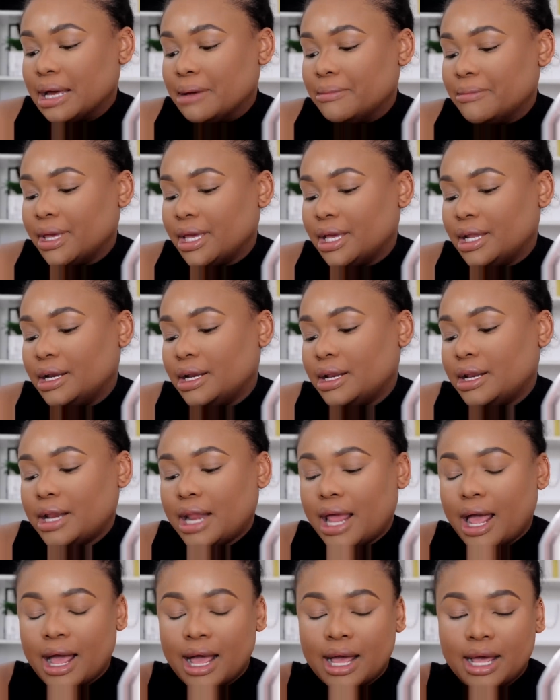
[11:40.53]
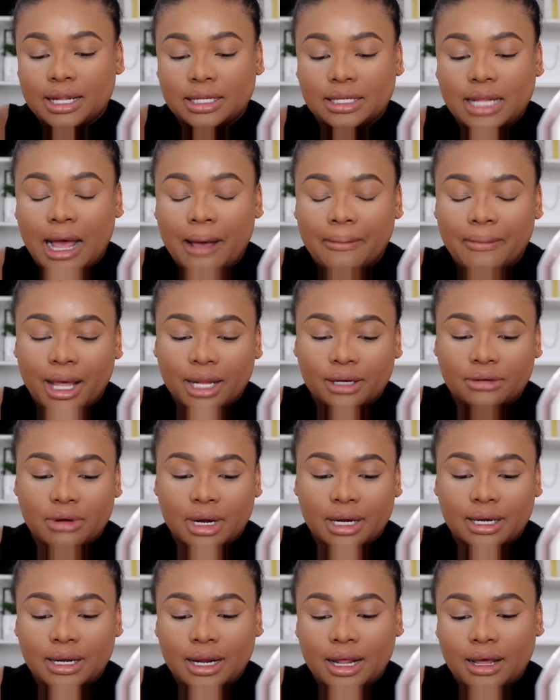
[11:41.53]
i'm in at i'm at
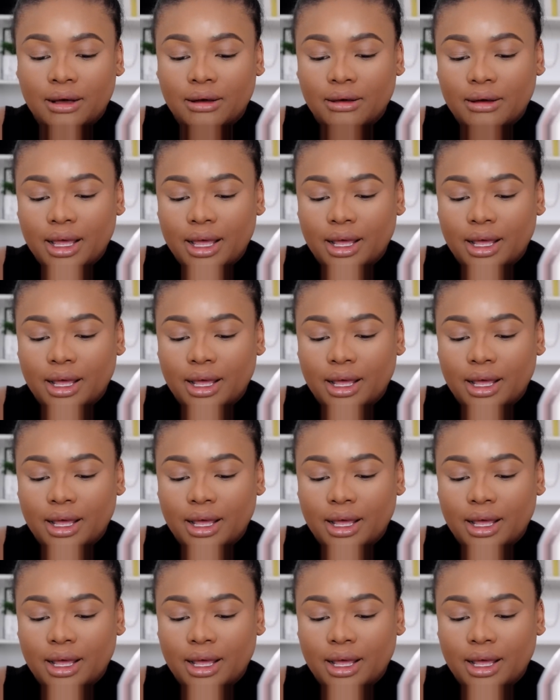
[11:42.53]
right now